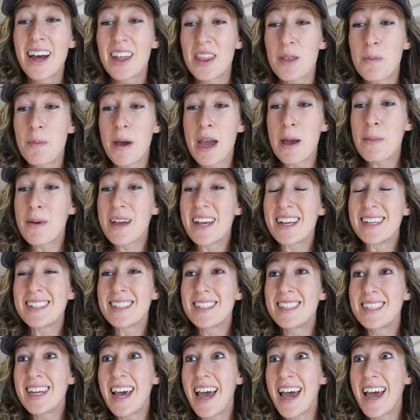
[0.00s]
the baby is
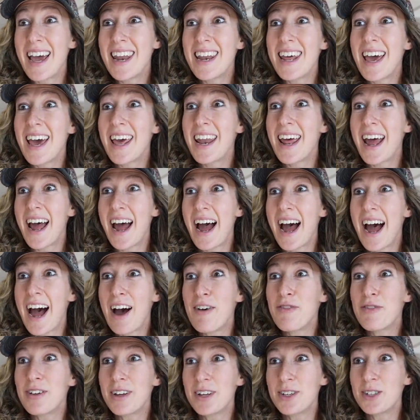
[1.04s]
10 and a
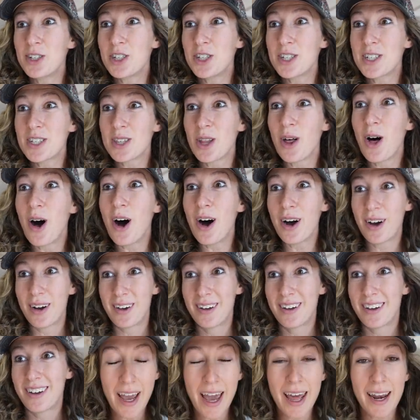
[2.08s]
half inches long
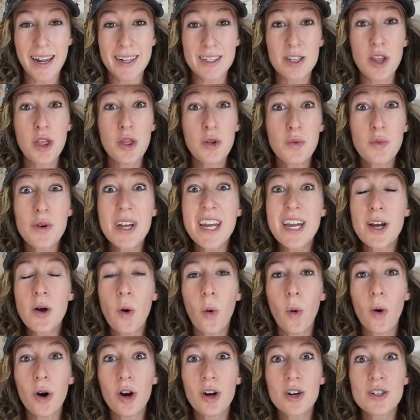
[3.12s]
and it's three
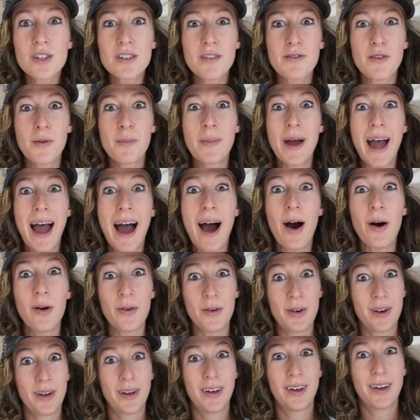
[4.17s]
quarters of a
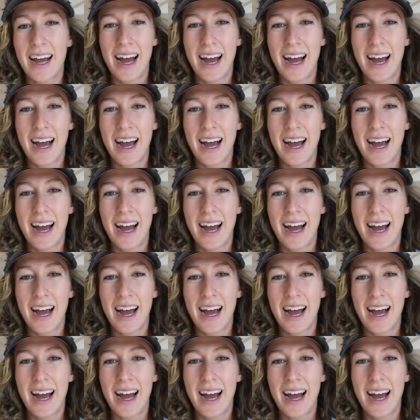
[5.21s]
pound.